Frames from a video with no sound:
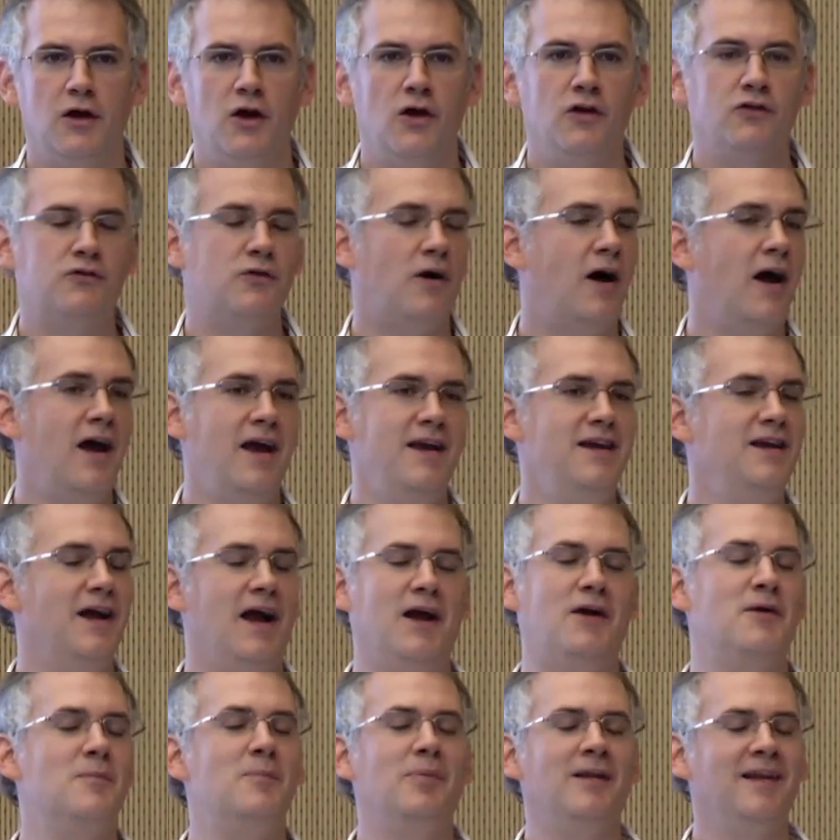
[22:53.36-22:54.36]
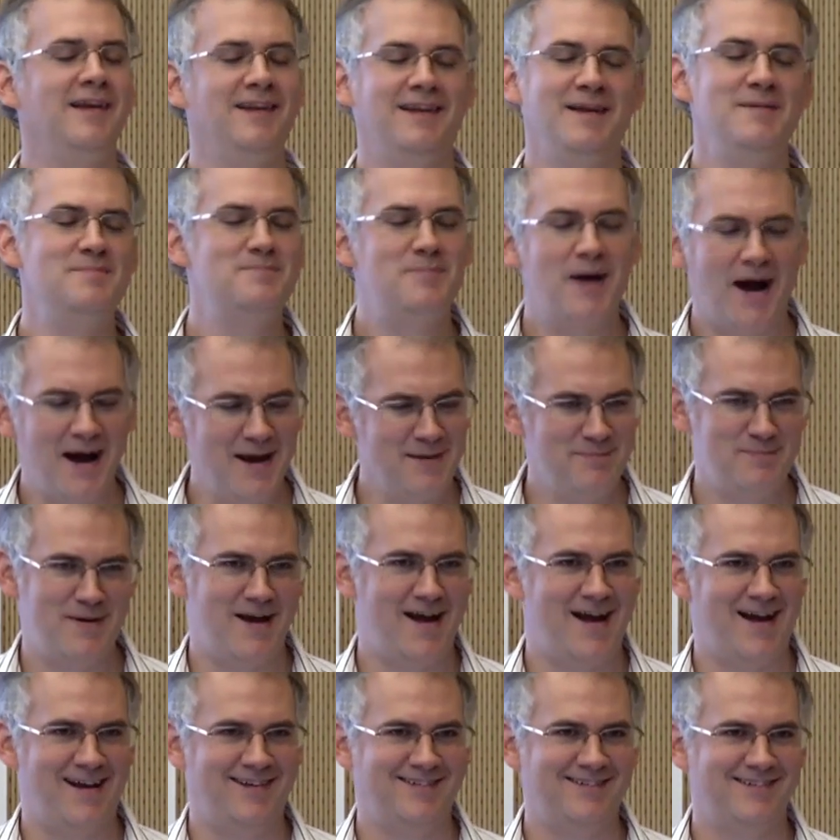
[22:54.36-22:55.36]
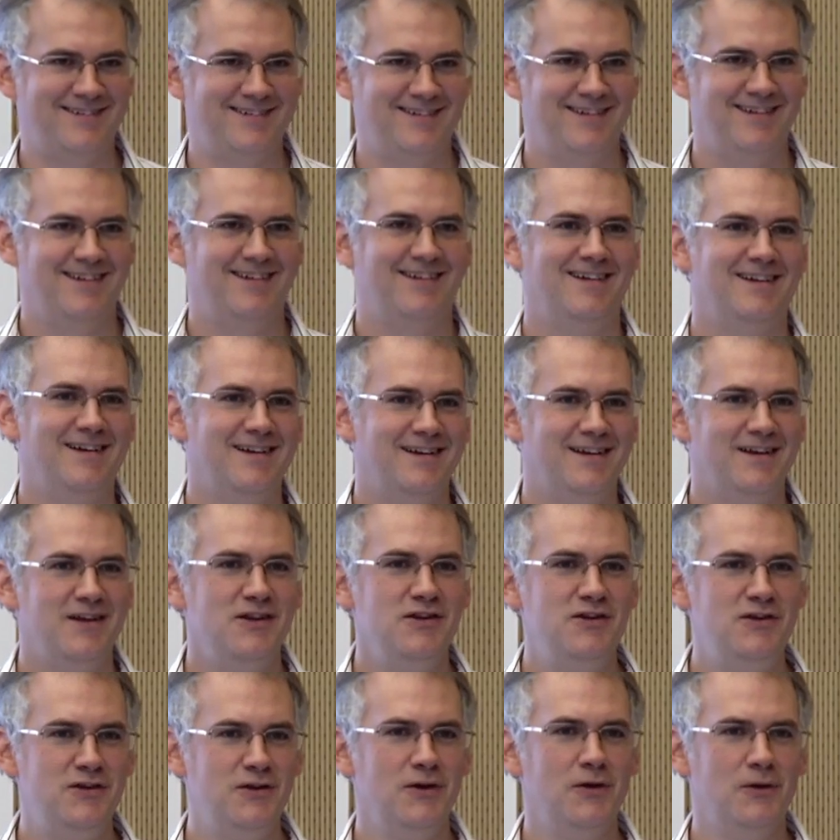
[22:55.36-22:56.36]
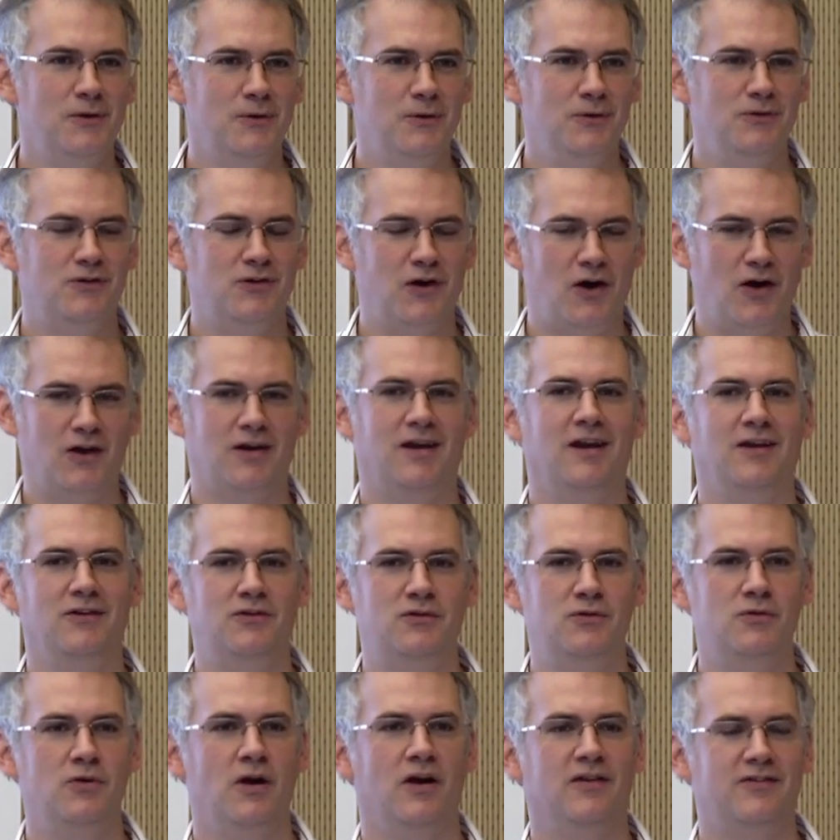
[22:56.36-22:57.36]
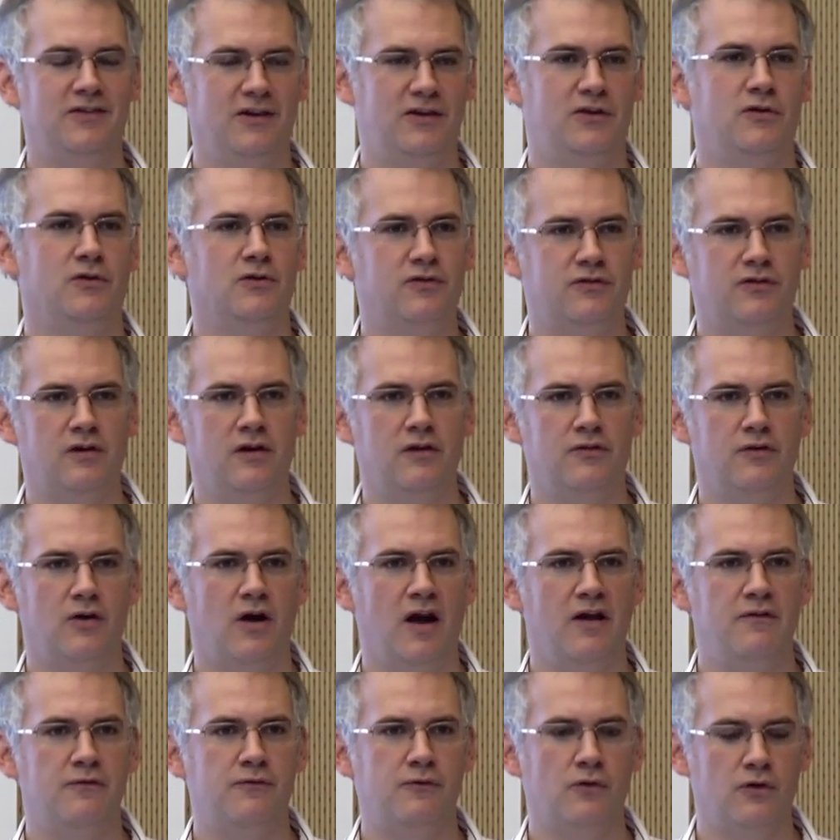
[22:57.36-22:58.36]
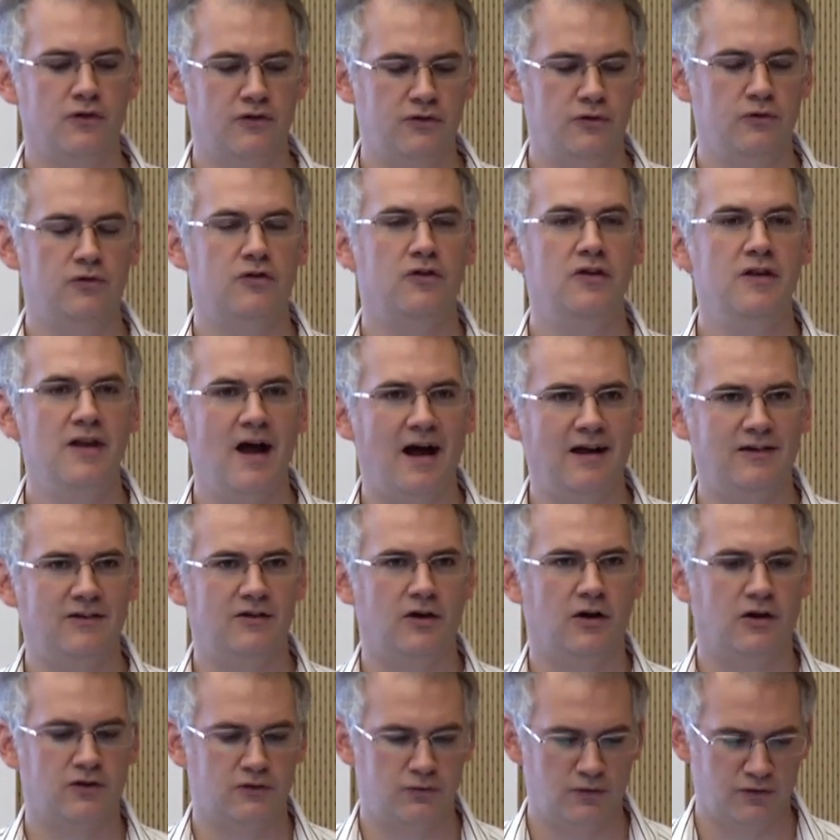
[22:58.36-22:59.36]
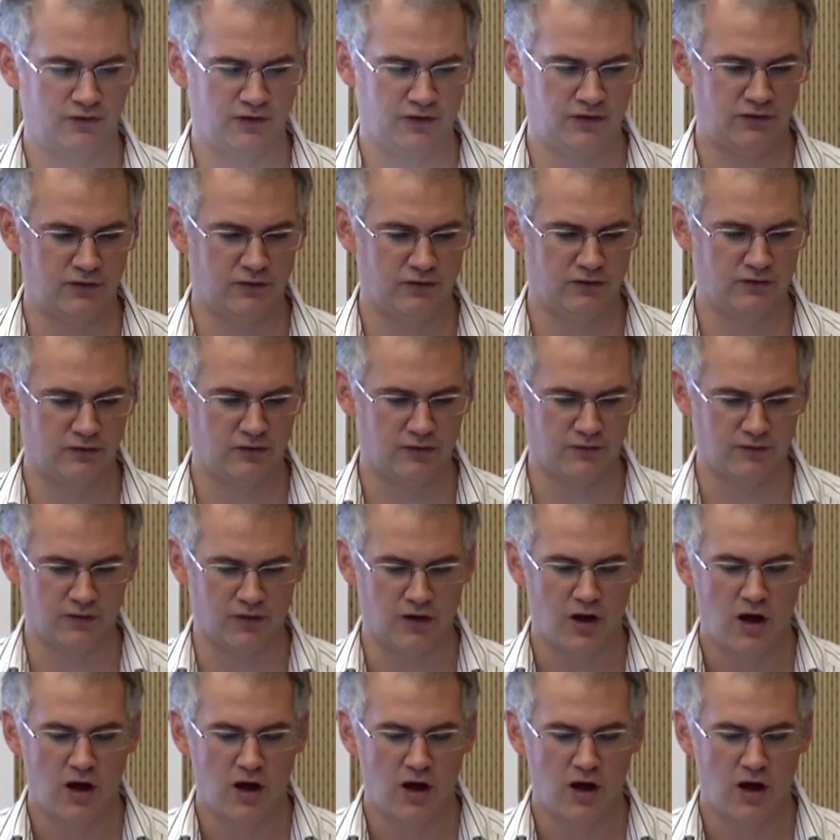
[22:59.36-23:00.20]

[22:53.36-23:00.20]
So I completely bypass you talking to a secure server. I force you to not talk to a secure server.